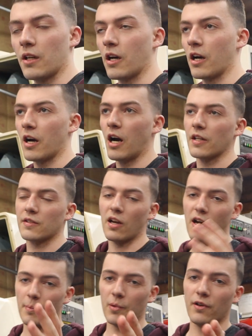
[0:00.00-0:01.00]
On
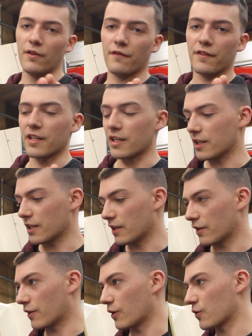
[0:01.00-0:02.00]
top of
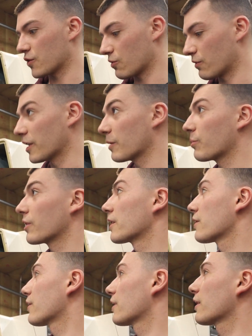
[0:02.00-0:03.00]
those 3D
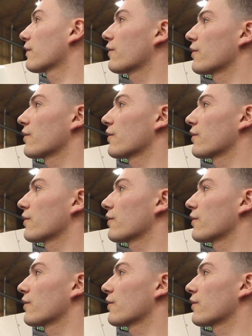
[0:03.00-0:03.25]
printed thing